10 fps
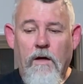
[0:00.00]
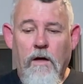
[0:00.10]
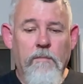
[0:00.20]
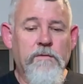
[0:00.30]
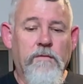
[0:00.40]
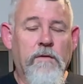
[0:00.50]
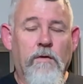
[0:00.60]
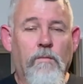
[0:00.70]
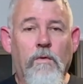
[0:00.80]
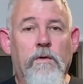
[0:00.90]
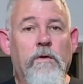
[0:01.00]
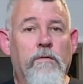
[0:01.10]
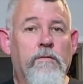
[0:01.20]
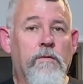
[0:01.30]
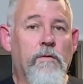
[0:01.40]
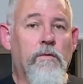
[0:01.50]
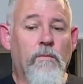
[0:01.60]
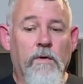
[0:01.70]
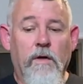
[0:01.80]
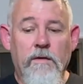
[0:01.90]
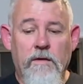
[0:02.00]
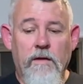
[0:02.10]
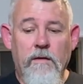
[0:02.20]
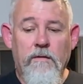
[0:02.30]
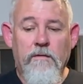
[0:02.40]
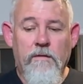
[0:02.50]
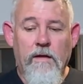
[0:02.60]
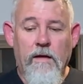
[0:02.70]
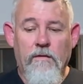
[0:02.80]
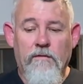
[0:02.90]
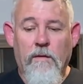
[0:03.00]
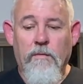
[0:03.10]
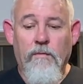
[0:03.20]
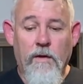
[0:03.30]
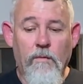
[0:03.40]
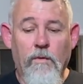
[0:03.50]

I'm just going to walk you through what I did to get this up and running,